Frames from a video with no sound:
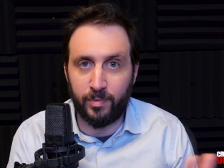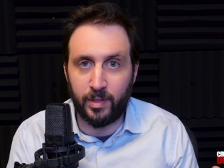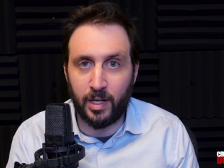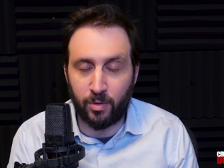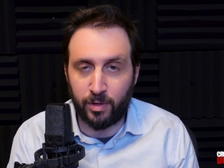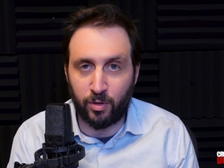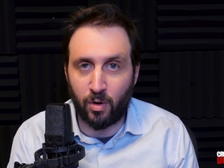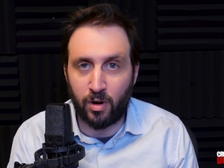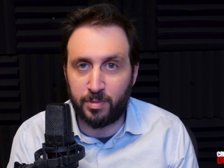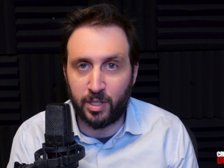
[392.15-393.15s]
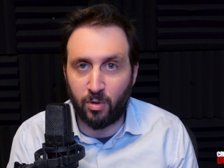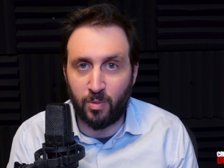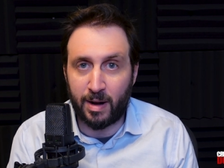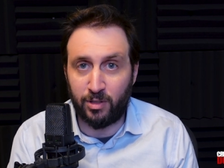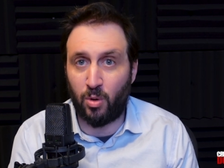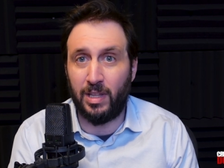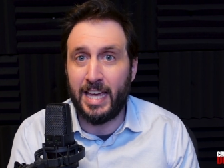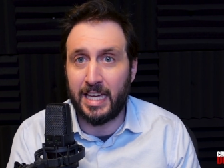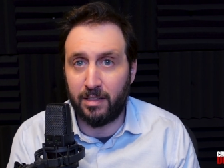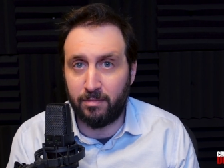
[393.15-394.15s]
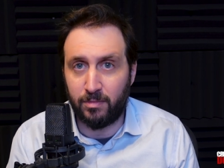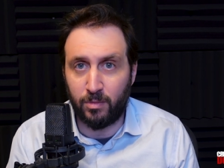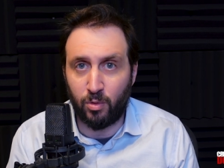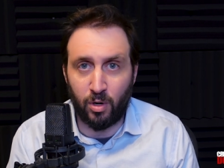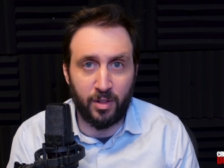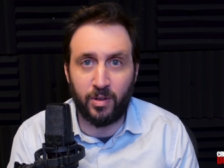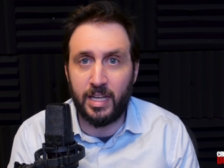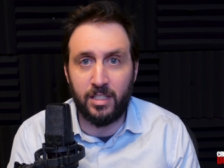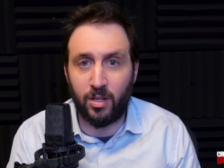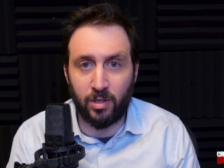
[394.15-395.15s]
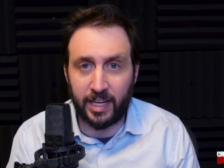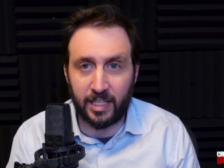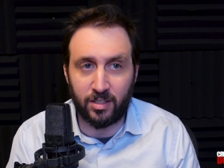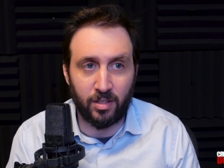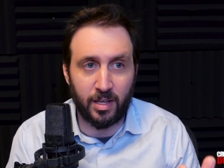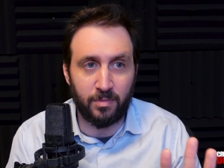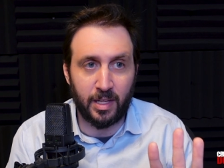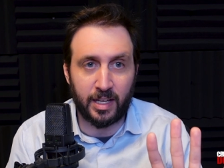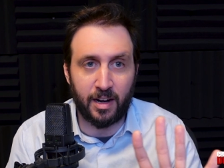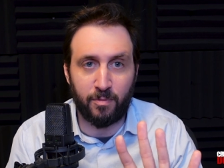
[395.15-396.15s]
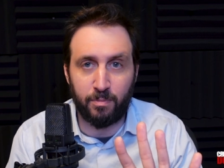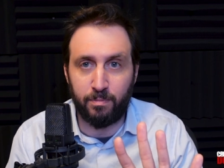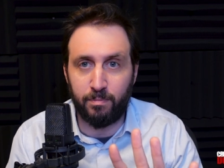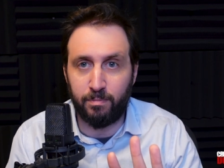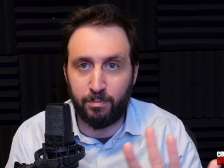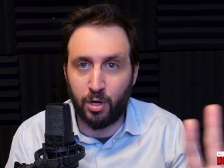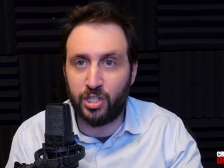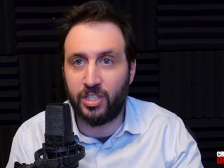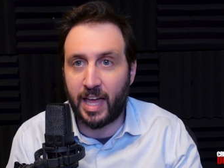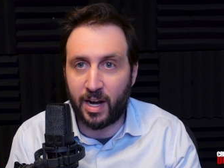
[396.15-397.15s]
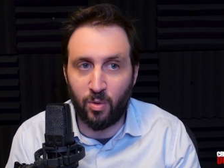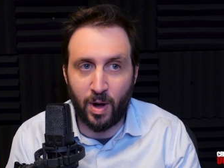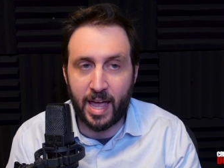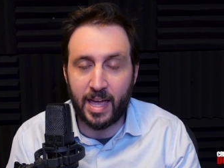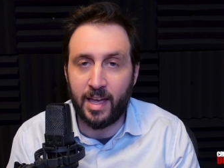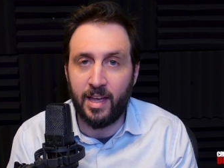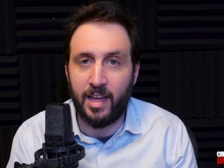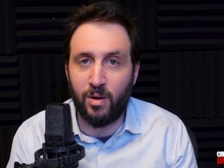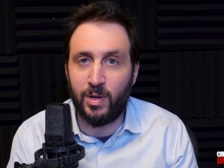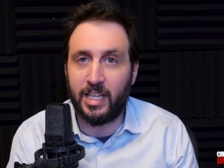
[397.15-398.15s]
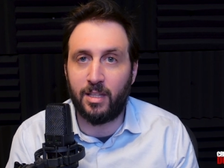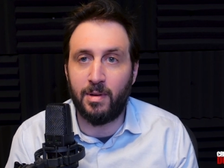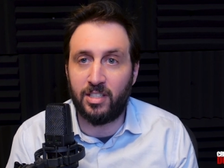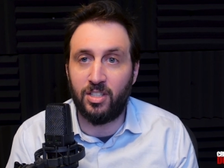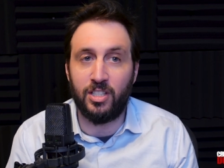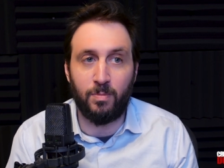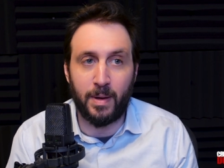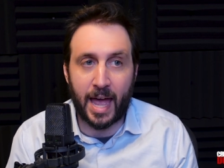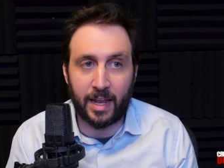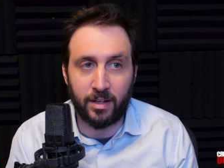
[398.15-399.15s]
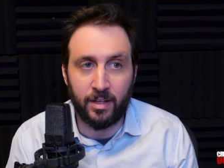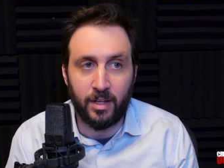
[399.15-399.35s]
you know, the grown-ups that were around don't like it or other kids don't like it. So they, they kind of push that away and we get the message it's bad.